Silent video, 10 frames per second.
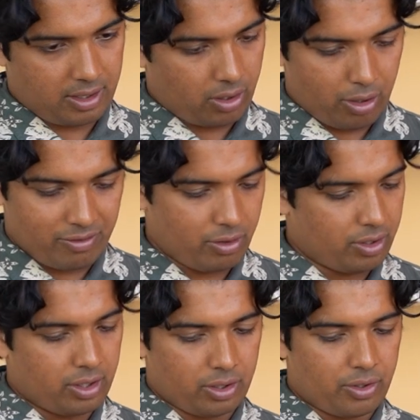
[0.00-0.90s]
go through
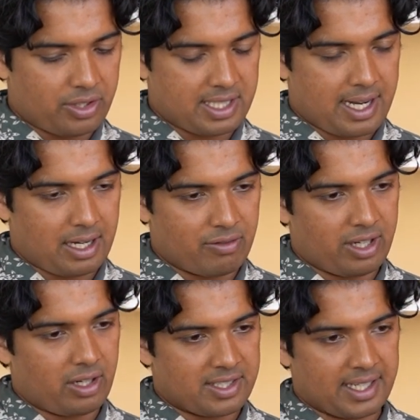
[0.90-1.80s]
the content and
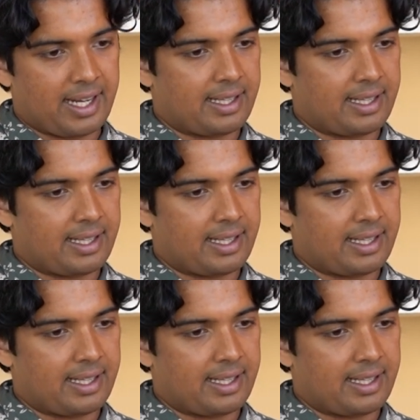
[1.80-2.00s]
realize, okay,